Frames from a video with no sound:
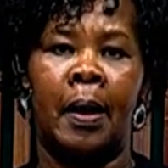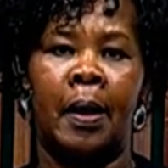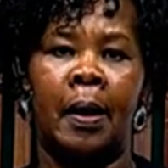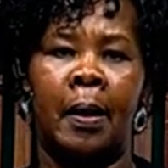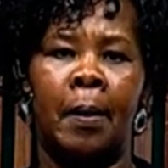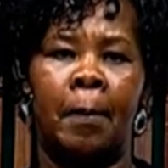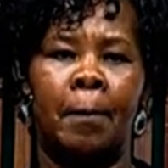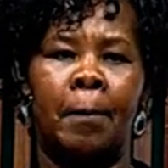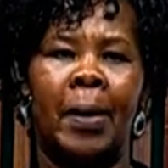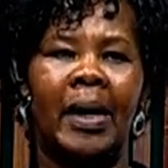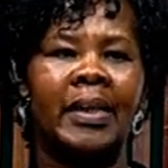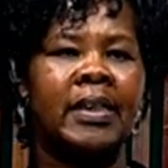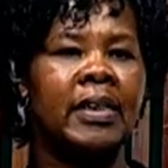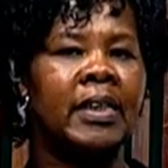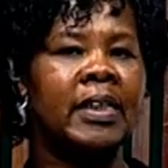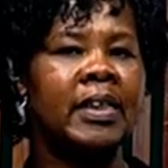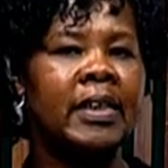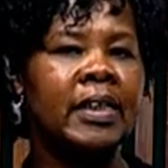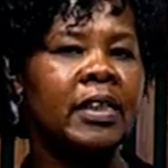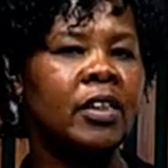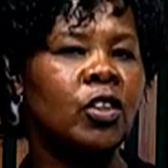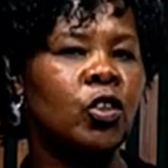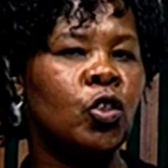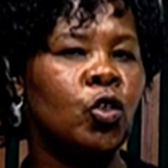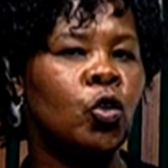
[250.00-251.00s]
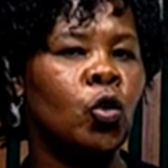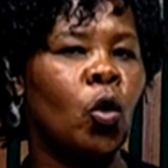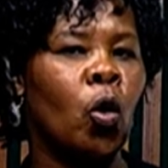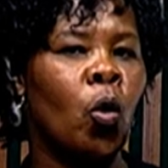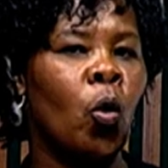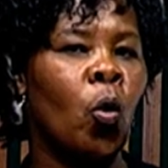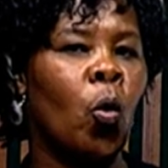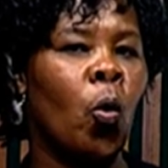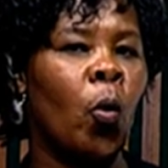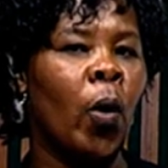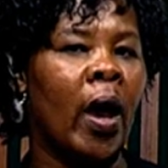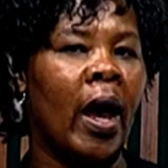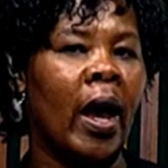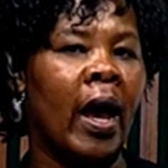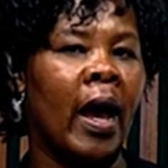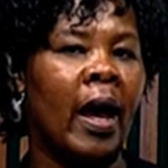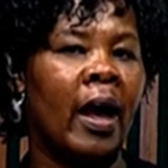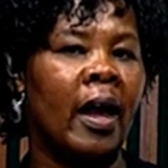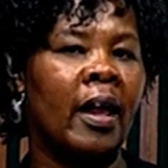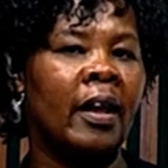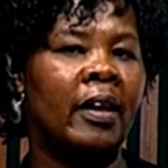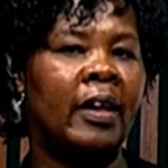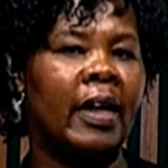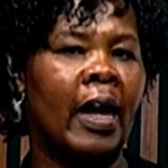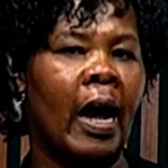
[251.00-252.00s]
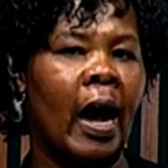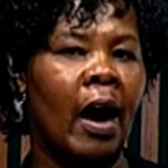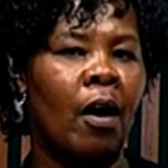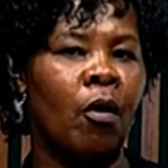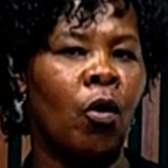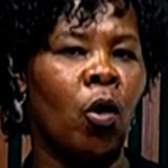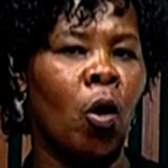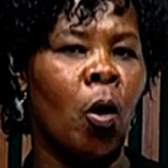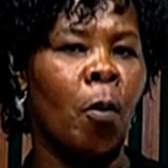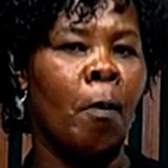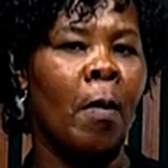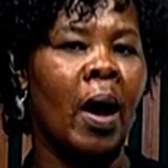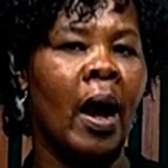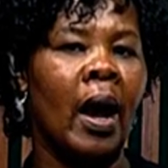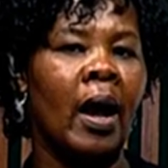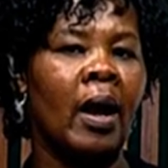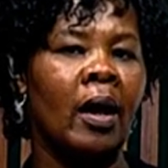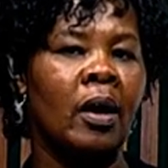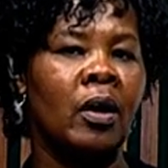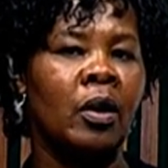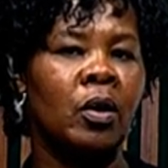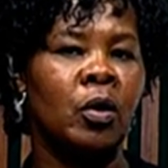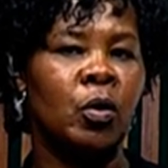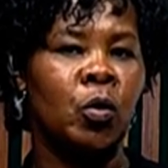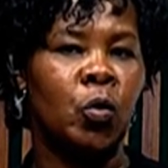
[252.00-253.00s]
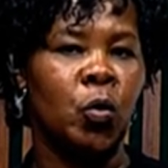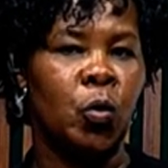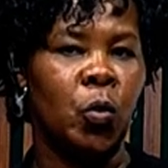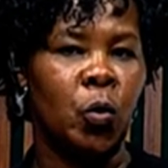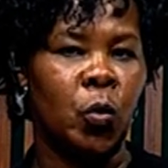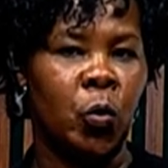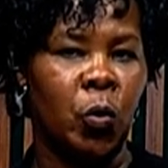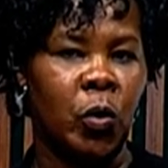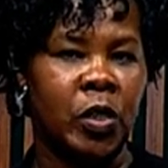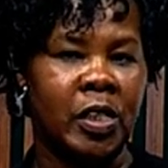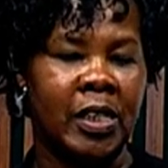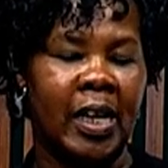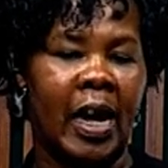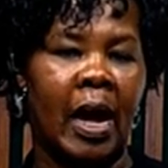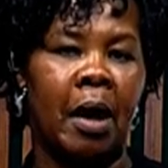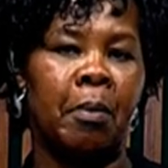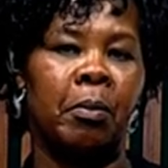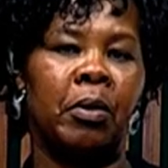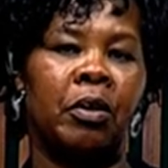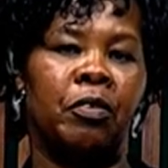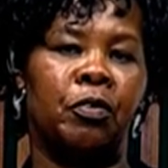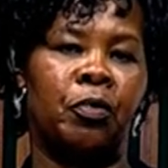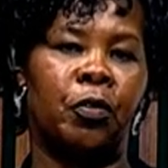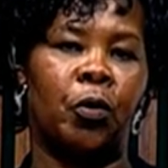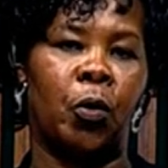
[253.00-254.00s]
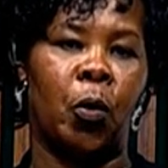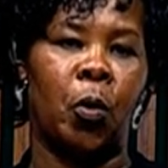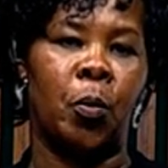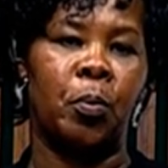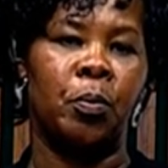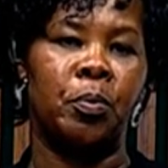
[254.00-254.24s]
but he didn't know where the aroma was coming from.